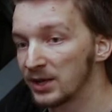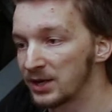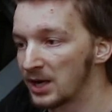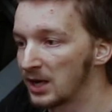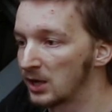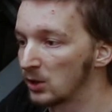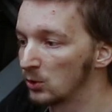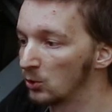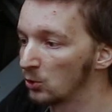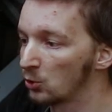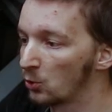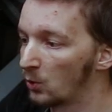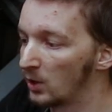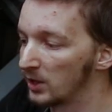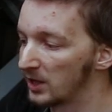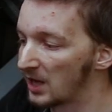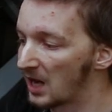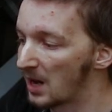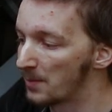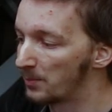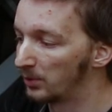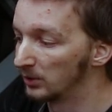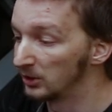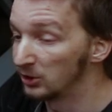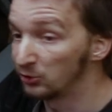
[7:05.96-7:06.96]
that angle quite
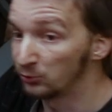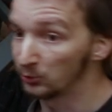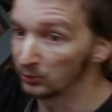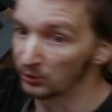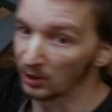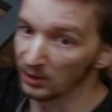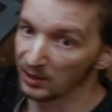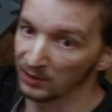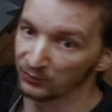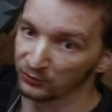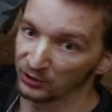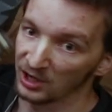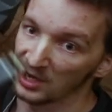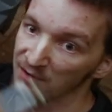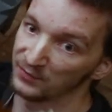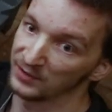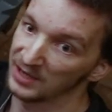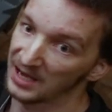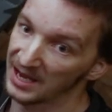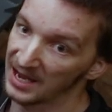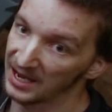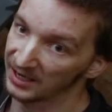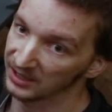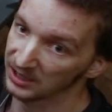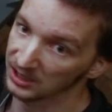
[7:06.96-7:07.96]
happily, so we don't have to have
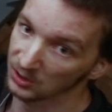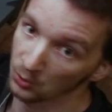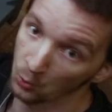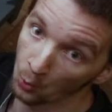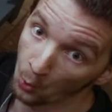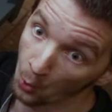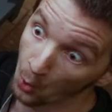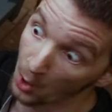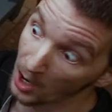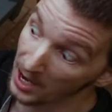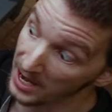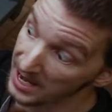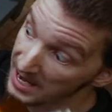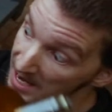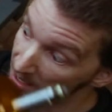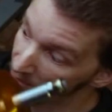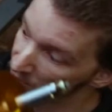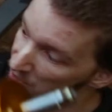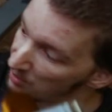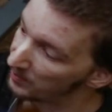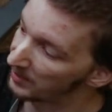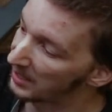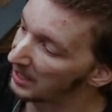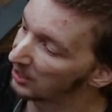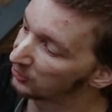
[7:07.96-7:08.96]
it hanging way
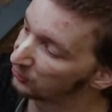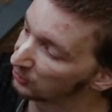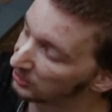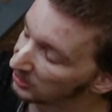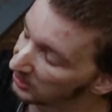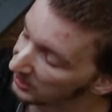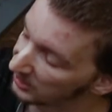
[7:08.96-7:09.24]
out the back to